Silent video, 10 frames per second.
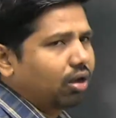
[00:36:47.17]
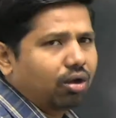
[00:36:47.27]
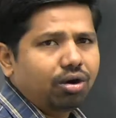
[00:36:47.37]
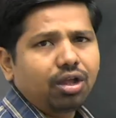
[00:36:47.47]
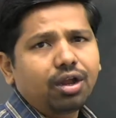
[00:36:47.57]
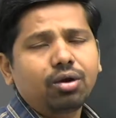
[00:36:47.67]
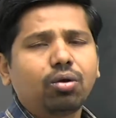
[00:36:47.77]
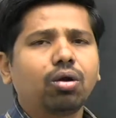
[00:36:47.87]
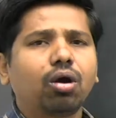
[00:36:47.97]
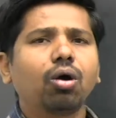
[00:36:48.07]
Already I
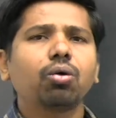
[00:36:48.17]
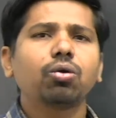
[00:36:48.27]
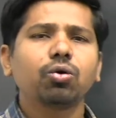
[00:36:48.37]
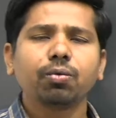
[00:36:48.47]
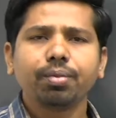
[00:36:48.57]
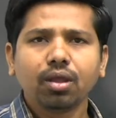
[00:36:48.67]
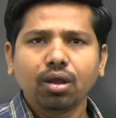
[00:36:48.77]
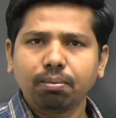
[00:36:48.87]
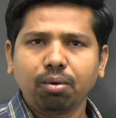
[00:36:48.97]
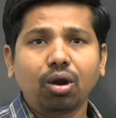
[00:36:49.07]
told how to
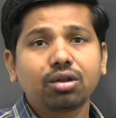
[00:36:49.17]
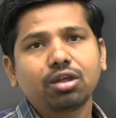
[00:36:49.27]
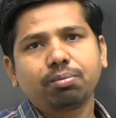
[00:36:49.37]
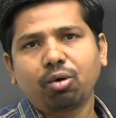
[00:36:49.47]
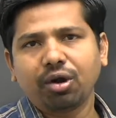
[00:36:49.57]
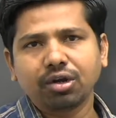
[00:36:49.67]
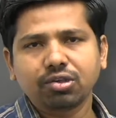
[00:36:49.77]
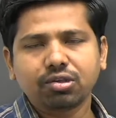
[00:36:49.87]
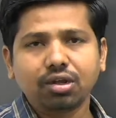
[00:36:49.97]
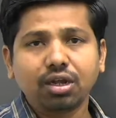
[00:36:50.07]
plot the
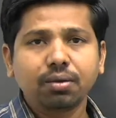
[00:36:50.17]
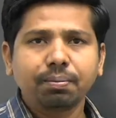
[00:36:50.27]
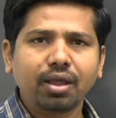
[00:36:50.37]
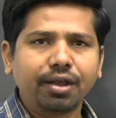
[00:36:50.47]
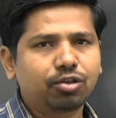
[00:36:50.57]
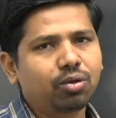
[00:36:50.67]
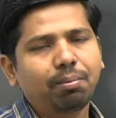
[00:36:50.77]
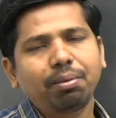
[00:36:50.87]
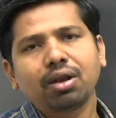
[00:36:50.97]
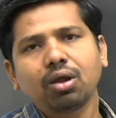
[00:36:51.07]
points in xy
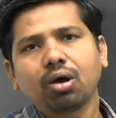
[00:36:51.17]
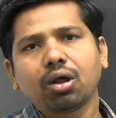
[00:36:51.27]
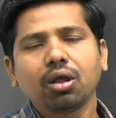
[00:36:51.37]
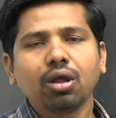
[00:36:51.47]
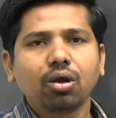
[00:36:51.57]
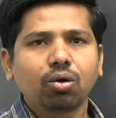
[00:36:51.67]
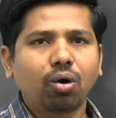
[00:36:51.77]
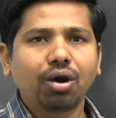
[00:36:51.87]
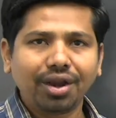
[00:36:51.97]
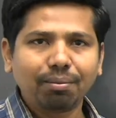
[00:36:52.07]
plane or
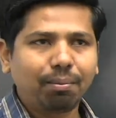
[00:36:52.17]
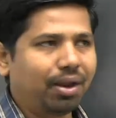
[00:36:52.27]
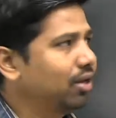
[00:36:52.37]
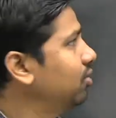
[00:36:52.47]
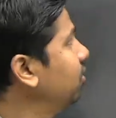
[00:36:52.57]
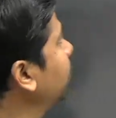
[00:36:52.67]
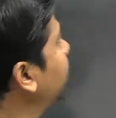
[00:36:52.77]
coordinate planes.